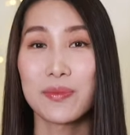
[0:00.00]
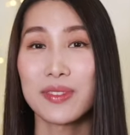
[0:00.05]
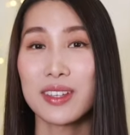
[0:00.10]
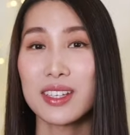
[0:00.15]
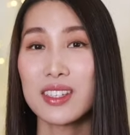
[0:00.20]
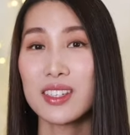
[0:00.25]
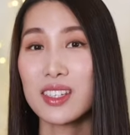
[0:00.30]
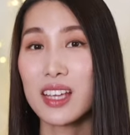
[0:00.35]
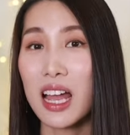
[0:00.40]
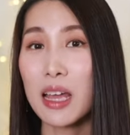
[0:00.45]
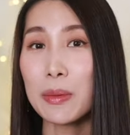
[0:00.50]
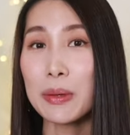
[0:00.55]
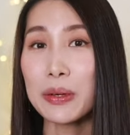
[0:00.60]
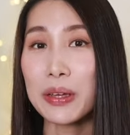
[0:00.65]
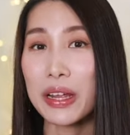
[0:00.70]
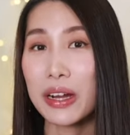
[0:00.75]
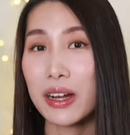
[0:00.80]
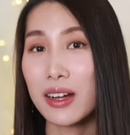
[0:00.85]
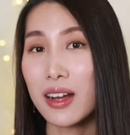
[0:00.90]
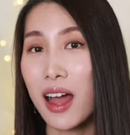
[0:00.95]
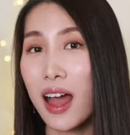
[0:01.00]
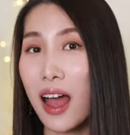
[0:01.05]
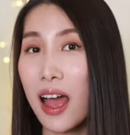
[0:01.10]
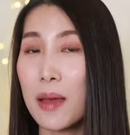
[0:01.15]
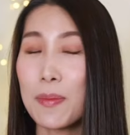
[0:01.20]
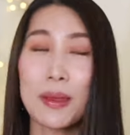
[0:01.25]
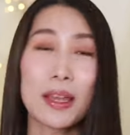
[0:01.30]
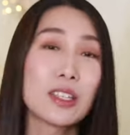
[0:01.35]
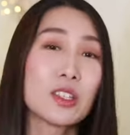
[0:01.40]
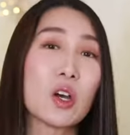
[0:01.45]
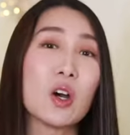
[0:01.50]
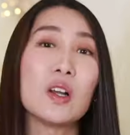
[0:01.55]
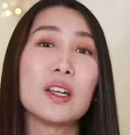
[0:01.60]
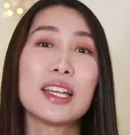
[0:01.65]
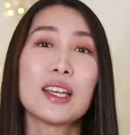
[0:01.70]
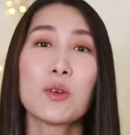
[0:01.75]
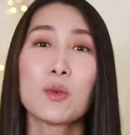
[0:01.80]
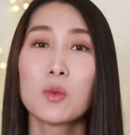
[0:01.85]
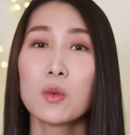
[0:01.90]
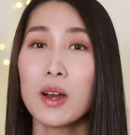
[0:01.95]
This TYMO Air Hype is
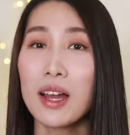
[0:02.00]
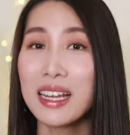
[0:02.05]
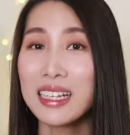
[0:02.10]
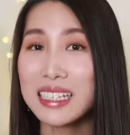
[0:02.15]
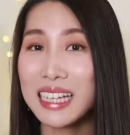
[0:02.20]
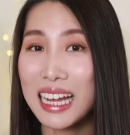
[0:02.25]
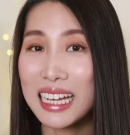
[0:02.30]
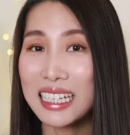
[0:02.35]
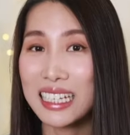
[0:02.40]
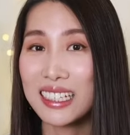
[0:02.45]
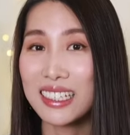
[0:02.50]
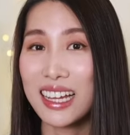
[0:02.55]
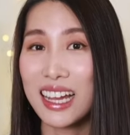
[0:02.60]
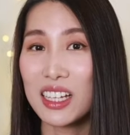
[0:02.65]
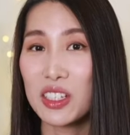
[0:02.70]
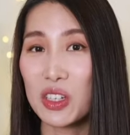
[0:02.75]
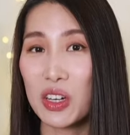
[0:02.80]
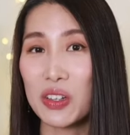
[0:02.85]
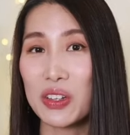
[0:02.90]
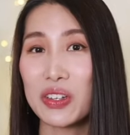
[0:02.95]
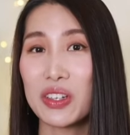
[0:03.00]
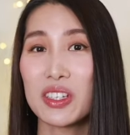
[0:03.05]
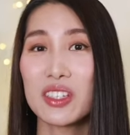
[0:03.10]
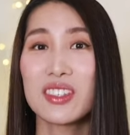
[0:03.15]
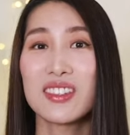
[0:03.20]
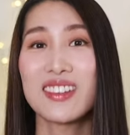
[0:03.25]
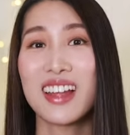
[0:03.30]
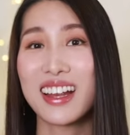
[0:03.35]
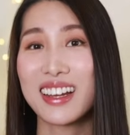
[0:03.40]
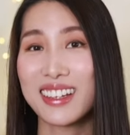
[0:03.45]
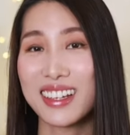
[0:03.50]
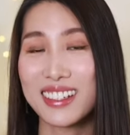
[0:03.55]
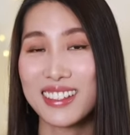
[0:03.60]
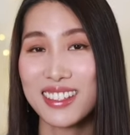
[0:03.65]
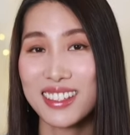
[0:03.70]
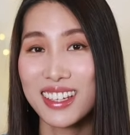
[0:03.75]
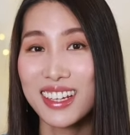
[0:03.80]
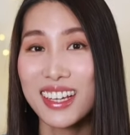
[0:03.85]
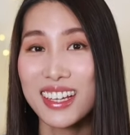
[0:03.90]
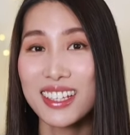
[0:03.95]
only
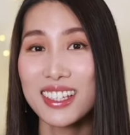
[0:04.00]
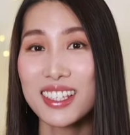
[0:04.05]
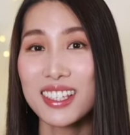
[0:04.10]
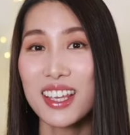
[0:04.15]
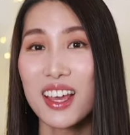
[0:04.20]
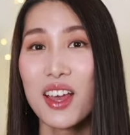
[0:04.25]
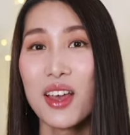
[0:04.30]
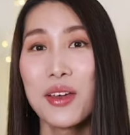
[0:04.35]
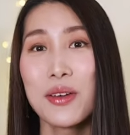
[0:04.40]
$199.99